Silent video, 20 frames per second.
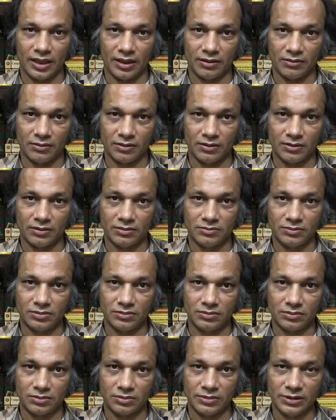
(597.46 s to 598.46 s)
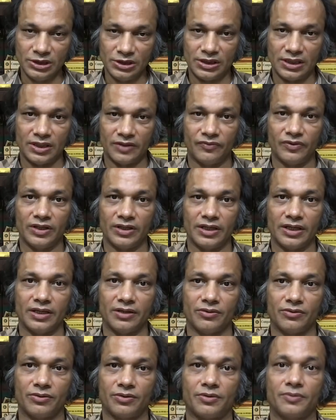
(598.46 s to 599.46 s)
in each and every
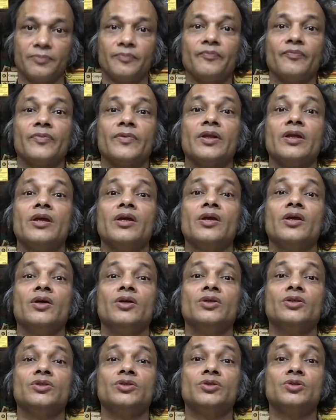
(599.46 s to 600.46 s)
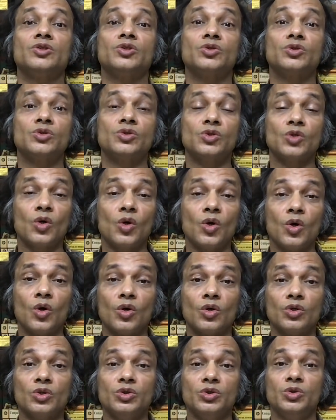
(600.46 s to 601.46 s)
case.
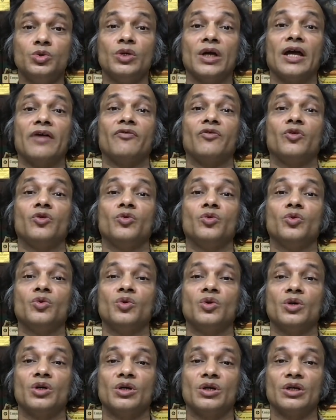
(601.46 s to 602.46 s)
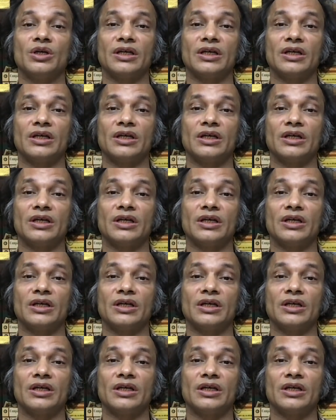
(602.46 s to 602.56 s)
So you have to